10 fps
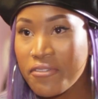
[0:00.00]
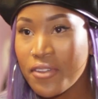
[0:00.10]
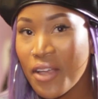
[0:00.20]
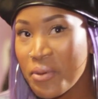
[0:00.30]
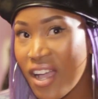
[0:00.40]
And I
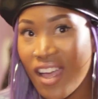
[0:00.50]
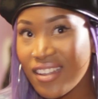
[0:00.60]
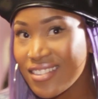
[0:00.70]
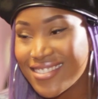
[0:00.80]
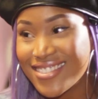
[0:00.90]
feel like we're
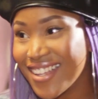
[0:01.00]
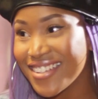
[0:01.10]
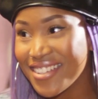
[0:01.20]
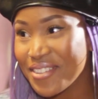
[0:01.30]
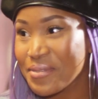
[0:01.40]
kind of
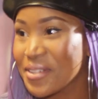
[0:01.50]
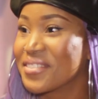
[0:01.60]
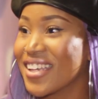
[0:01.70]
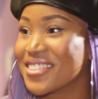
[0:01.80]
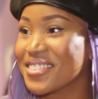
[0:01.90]
done a little bit
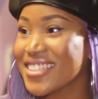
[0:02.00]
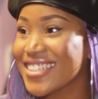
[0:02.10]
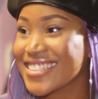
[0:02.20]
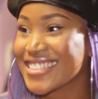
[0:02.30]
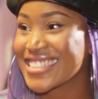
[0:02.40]
of that, so
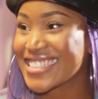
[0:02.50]
yeah.